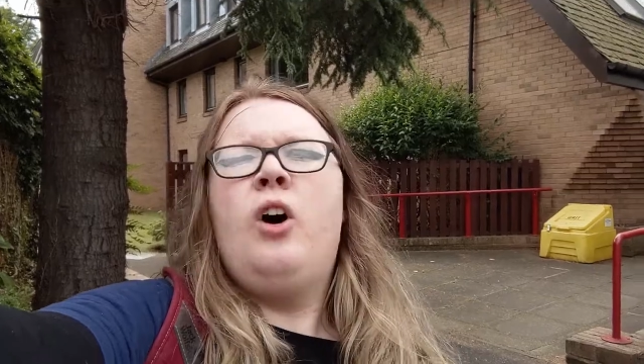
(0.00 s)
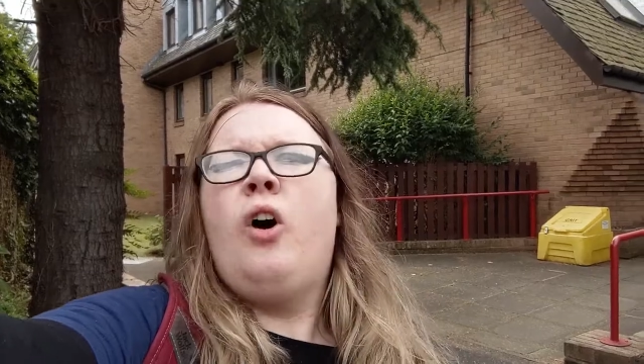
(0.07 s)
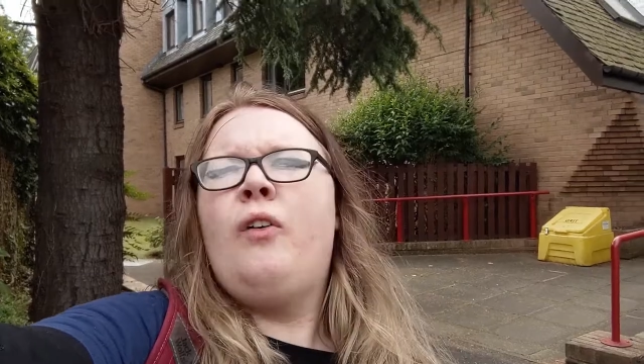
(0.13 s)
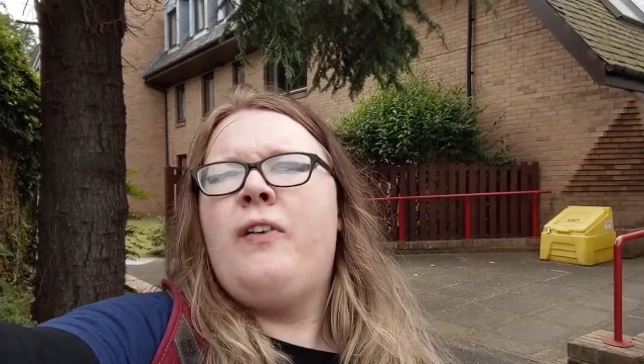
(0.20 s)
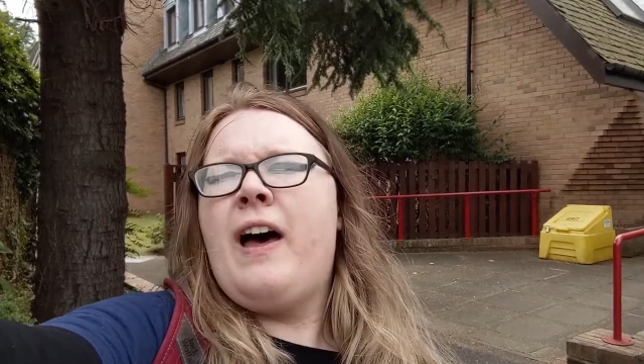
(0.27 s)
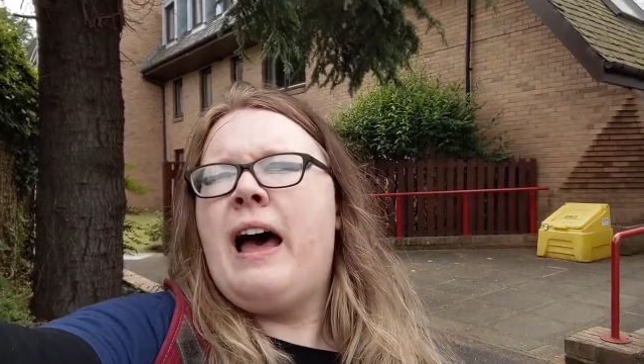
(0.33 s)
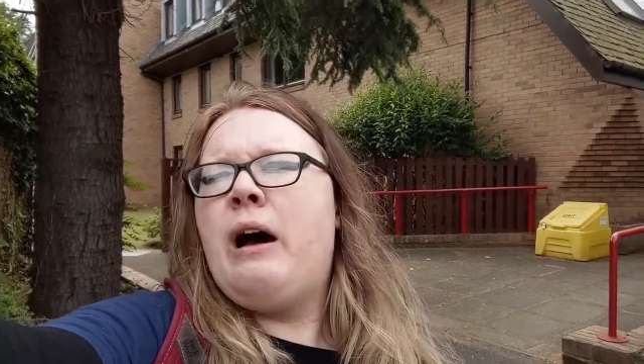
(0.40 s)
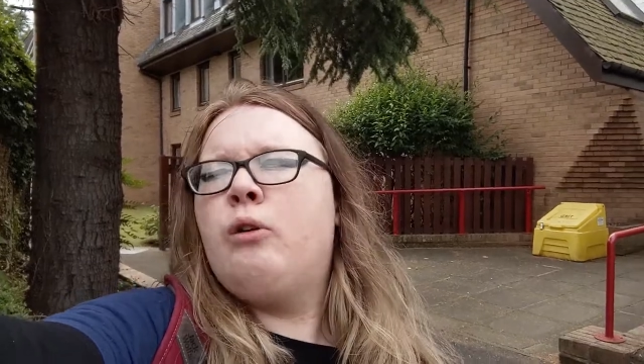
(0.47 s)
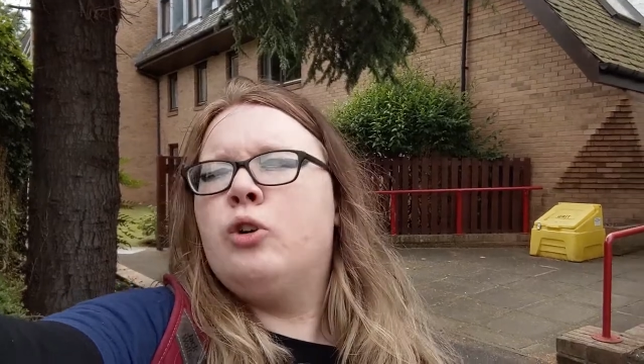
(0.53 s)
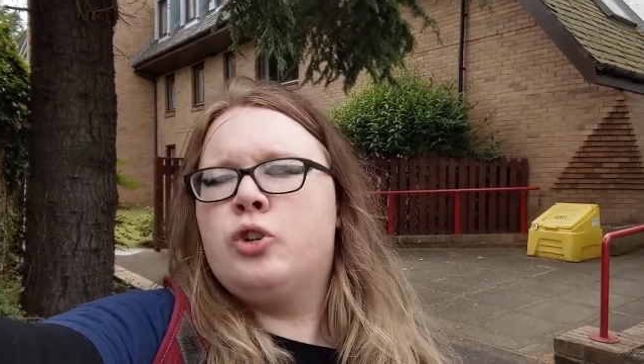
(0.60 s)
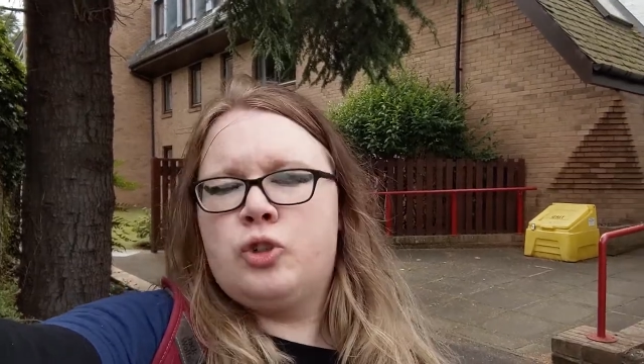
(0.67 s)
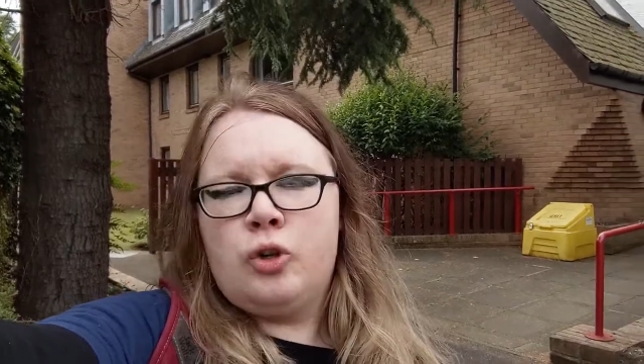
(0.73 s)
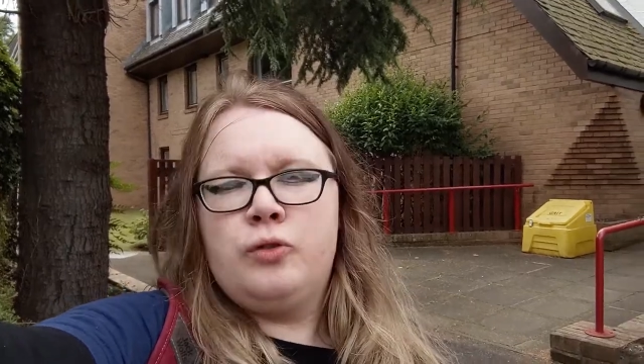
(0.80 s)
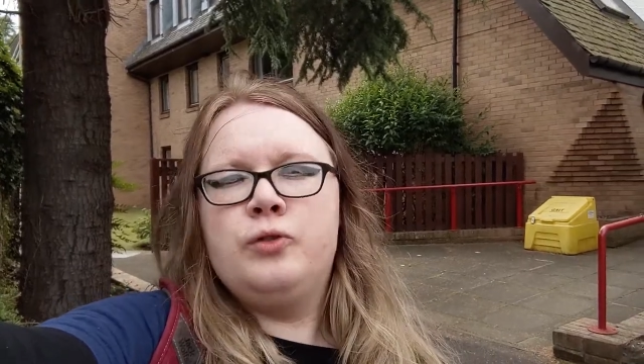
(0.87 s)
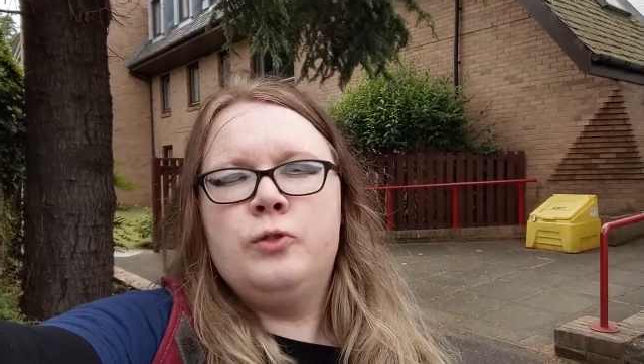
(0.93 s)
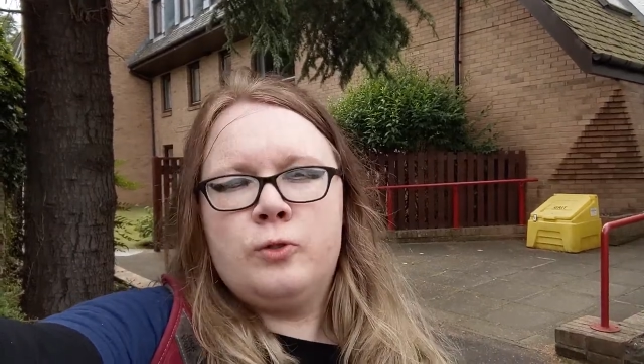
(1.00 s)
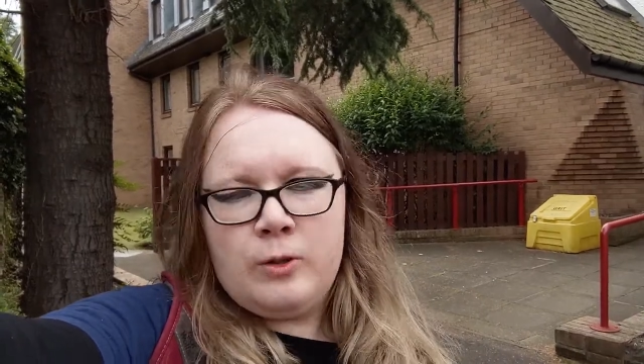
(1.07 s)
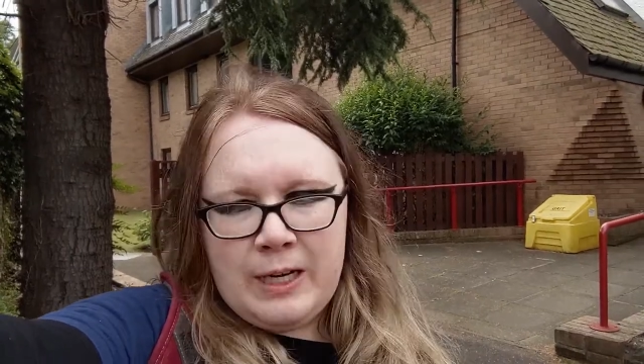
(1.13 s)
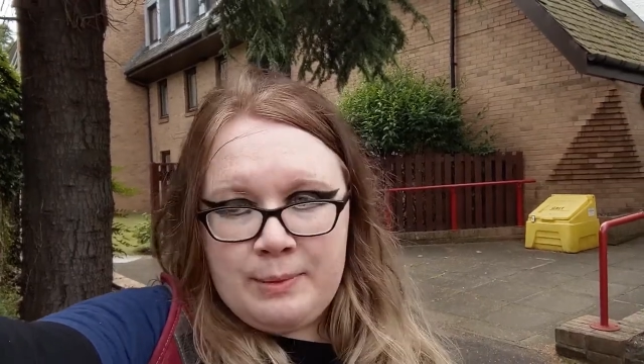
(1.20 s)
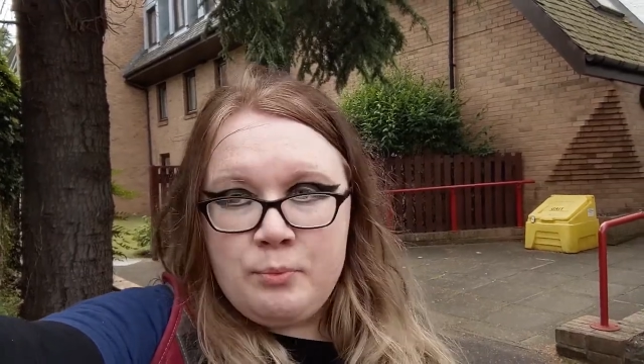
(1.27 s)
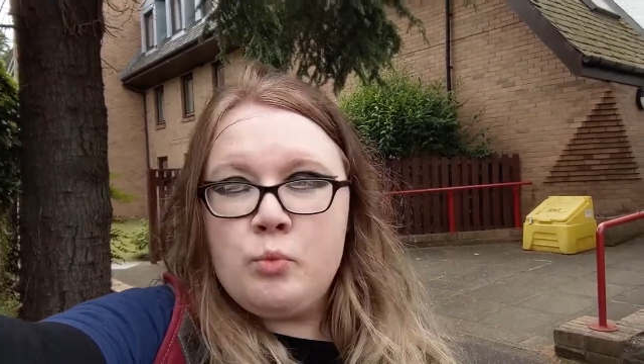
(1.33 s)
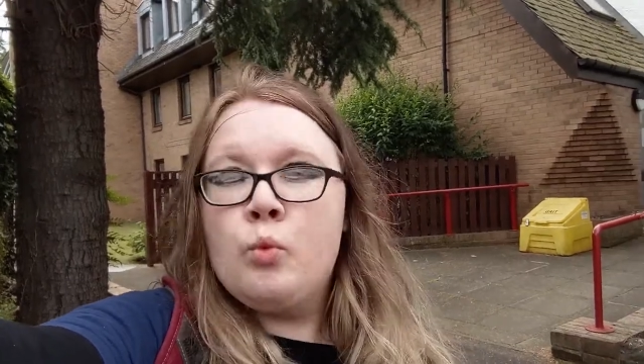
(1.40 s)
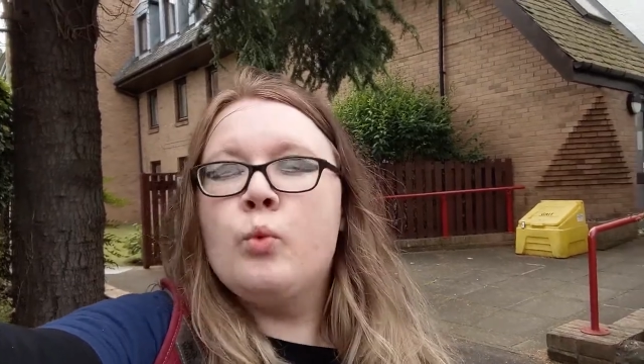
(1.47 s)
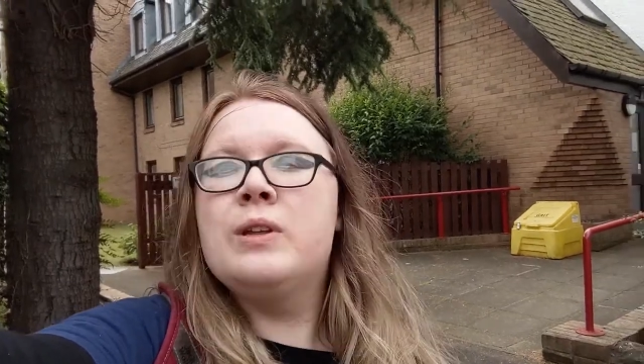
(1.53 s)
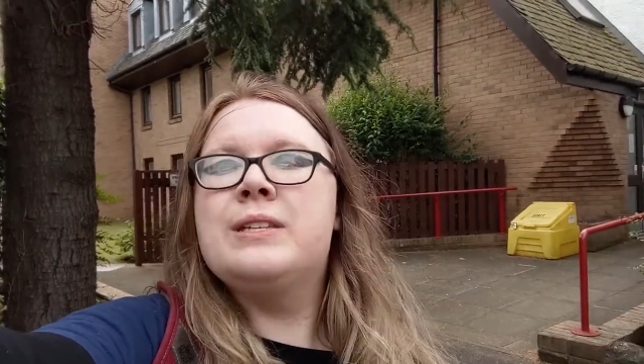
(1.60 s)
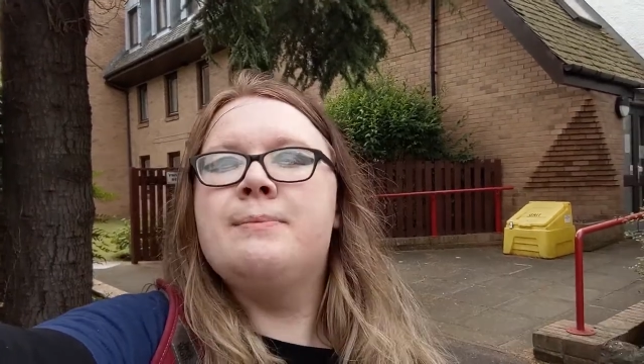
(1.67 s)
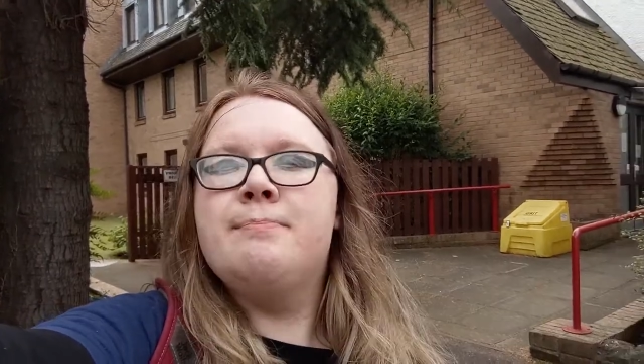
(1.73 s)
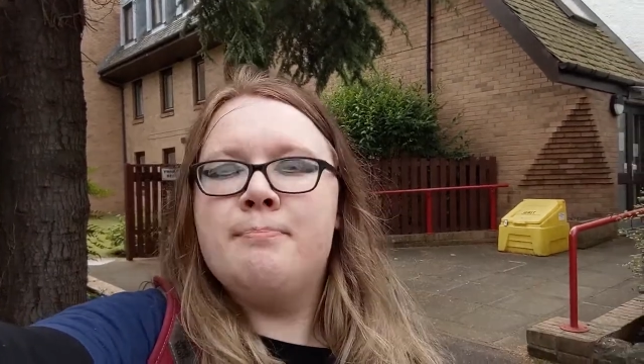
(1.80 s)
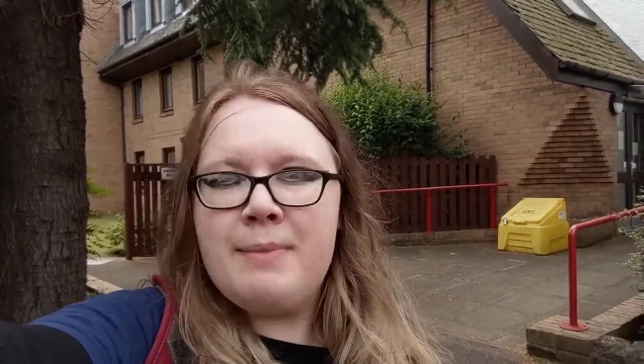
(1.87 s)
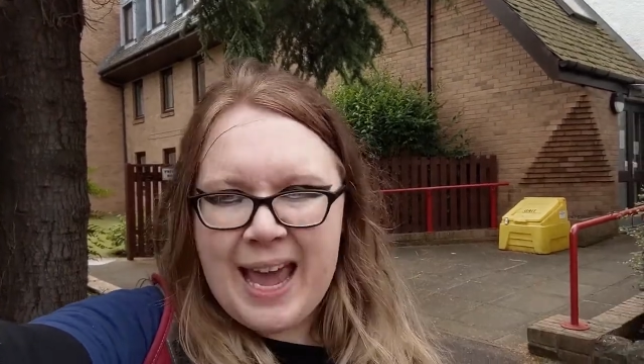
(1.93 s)
of how Corstorphine cream
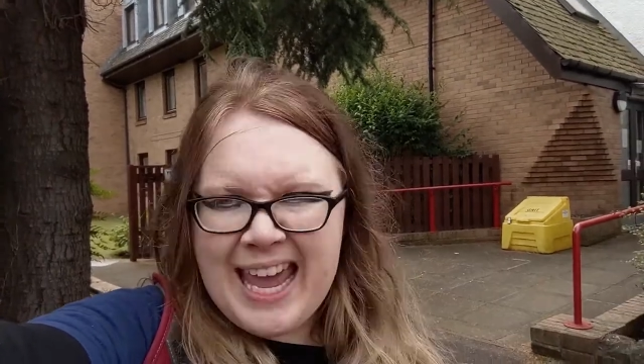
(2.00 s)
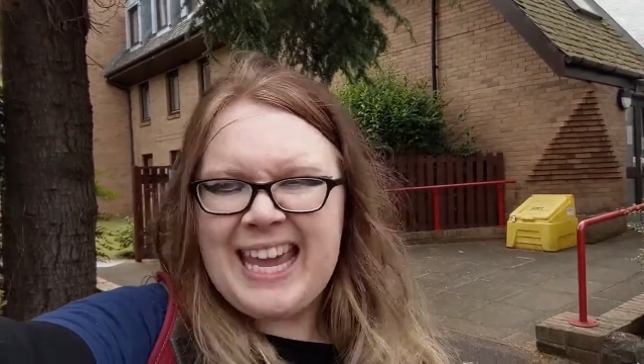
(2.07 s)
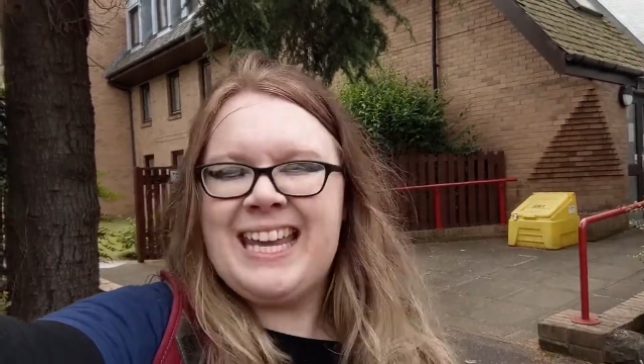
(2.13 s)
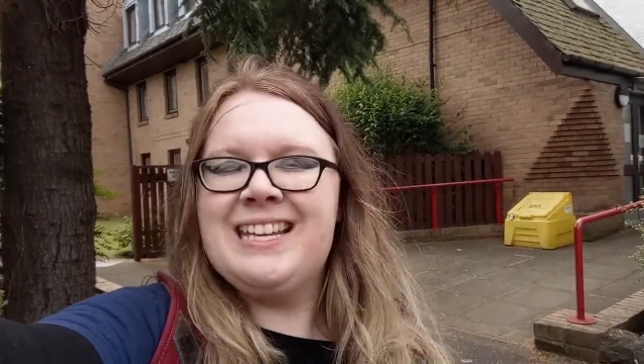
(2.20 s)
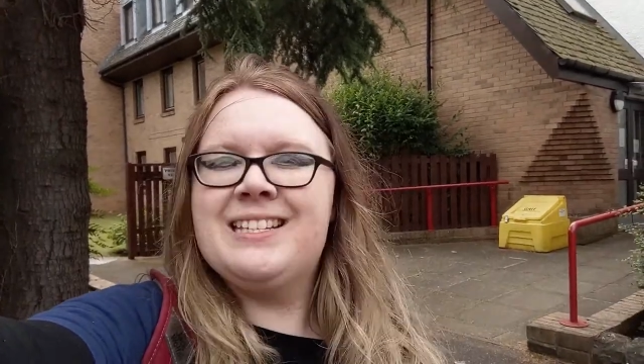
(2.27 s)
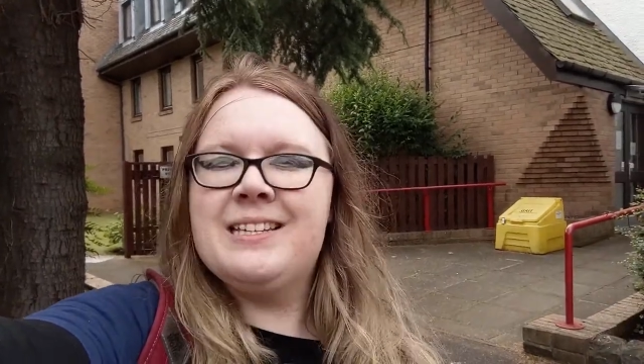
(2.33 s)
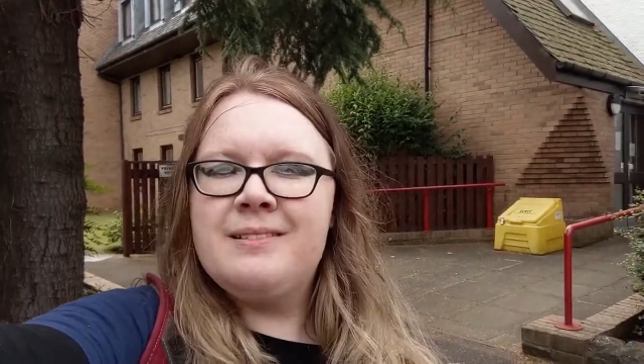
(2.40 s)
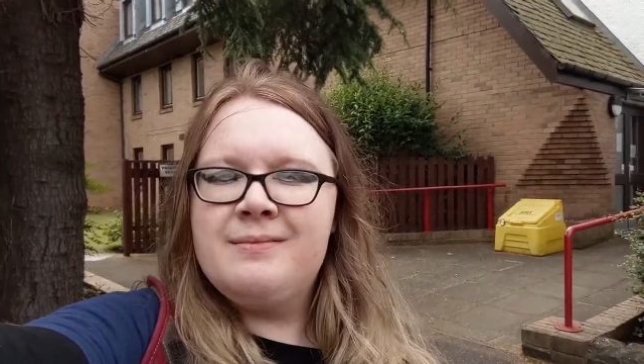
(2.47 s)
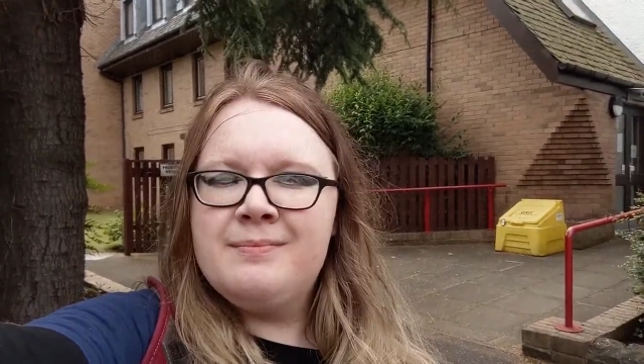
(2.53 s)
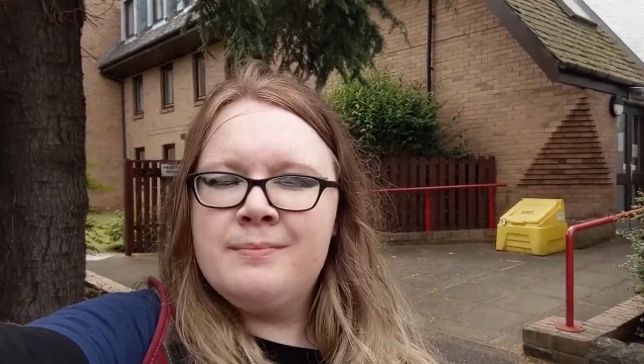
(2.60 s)
was made.